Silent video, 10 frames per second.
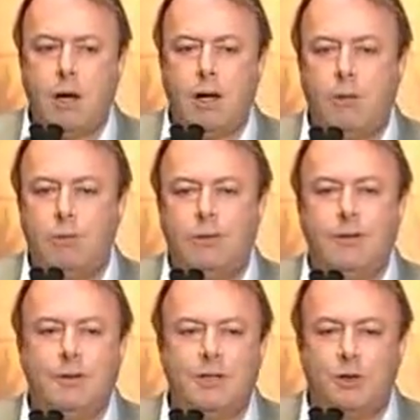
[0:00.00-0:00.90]

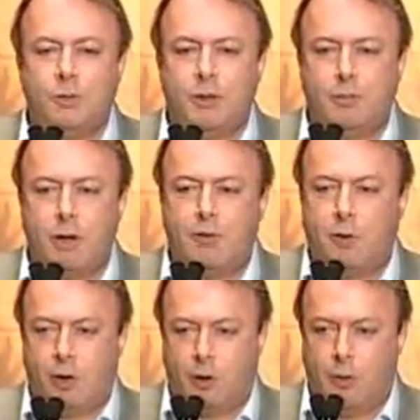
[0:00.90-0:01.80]
Well, there's a little bit
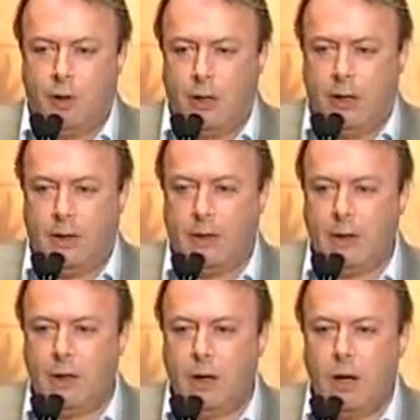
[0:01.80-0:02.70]
of metaphorical,
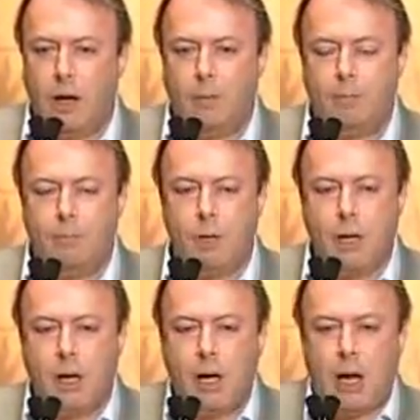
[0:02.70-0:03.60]
really.
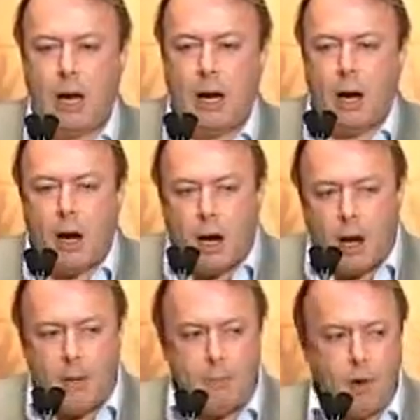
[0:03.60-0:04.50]

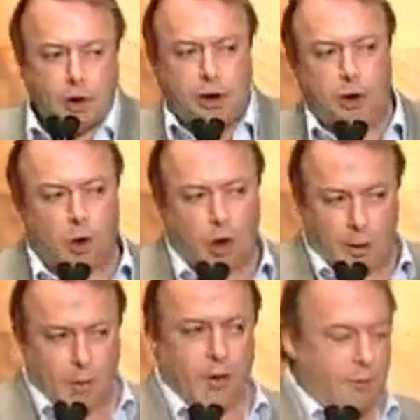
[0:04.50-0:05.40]
I'm not
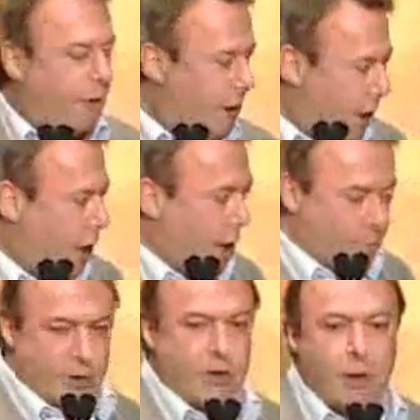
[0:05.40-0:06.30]
sure, and I'm going to
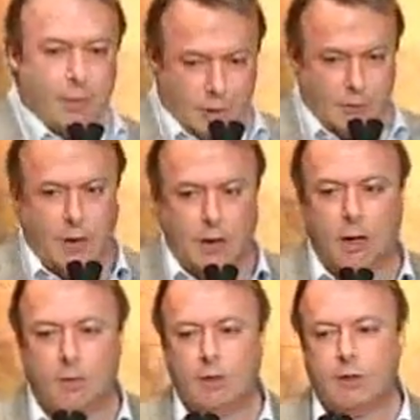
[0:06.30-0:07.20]
find out, I'm determined
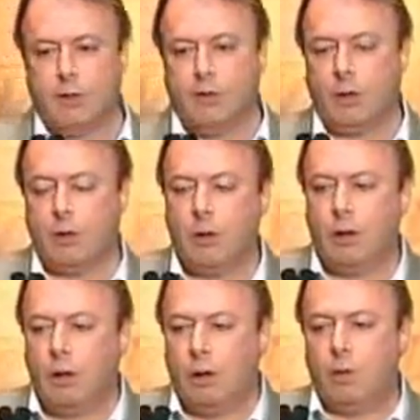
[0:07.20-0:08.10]
to find out this
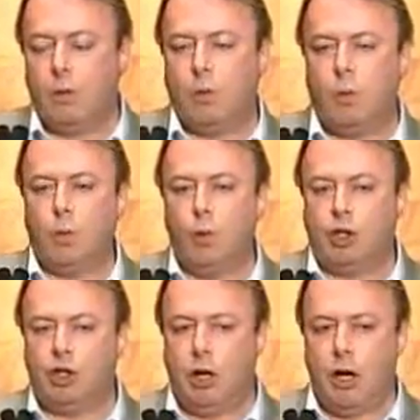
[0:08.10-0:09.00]
evening,
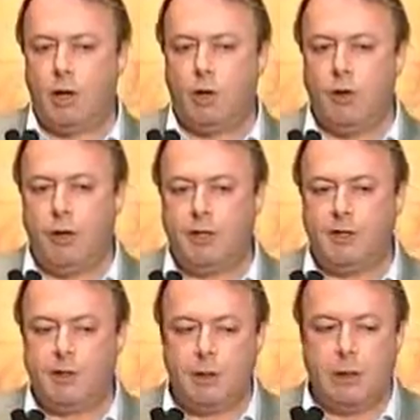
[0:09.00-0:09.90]
which line
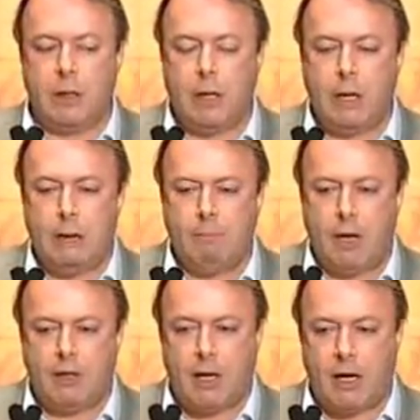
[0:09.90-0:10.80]
on this
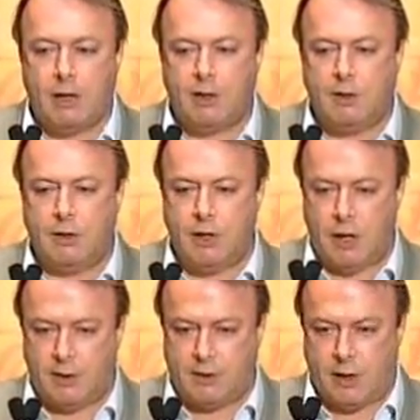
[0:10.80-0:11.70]
my
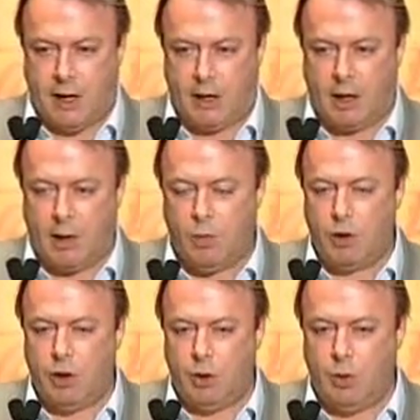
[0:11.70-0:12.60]
antagonist does take,
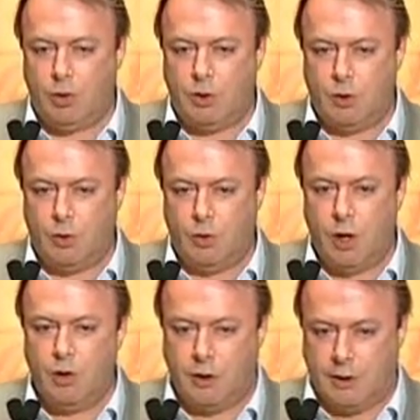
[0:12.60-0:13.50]
and I want you
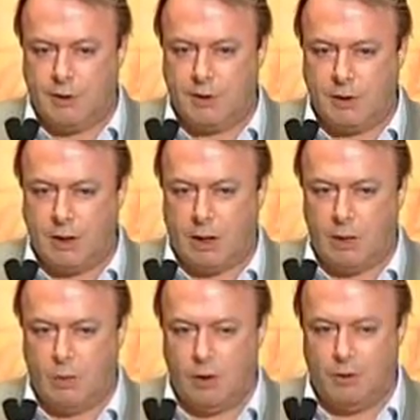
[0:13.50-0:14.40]
to notice,
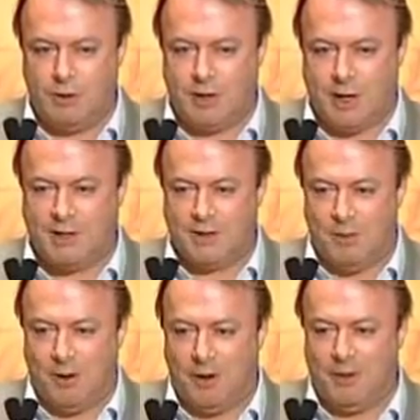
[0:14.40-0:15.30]
and I want you to
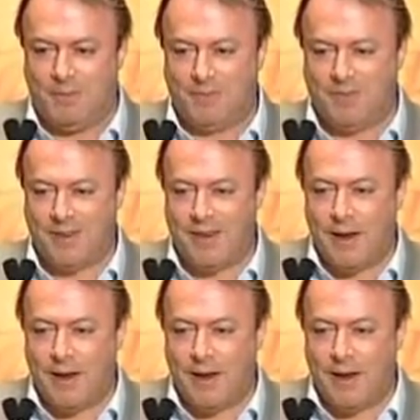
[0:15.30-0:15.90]
test him on it.